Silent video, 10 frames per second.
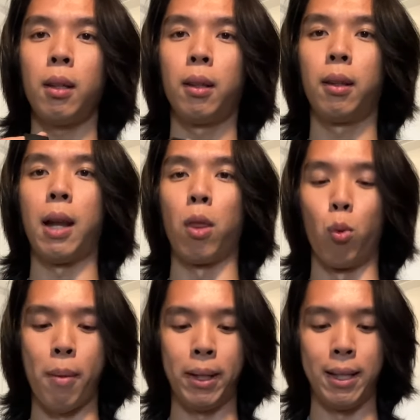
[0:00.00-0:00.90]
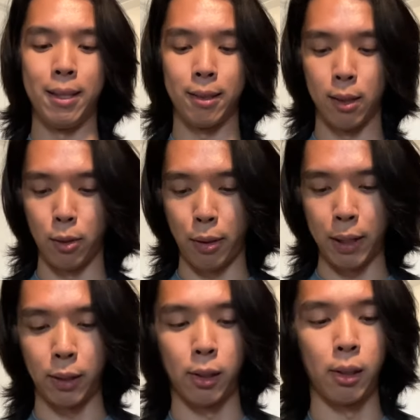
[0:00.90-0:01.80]
Now the webbing is a little
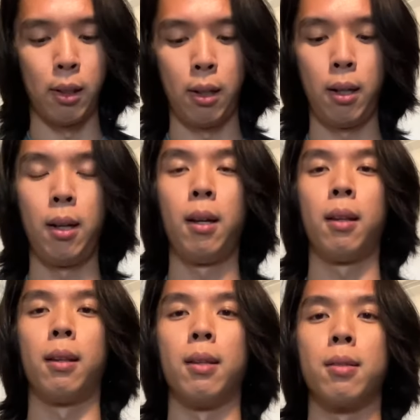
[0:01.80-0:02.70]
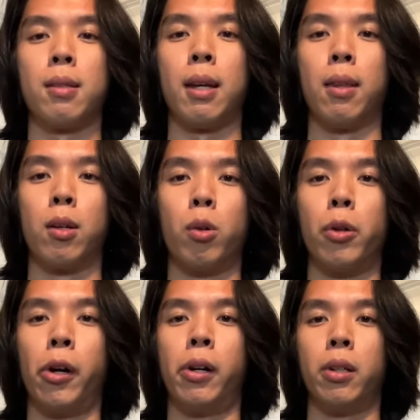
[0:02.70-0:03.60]
thicker than, say, the
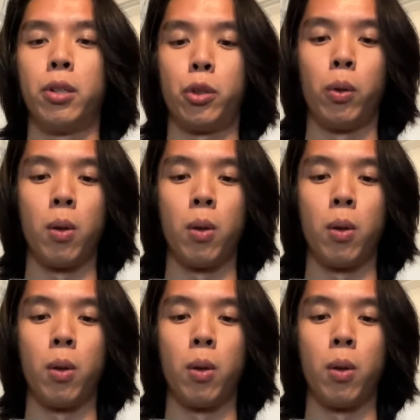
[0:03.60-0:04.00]
Cordura True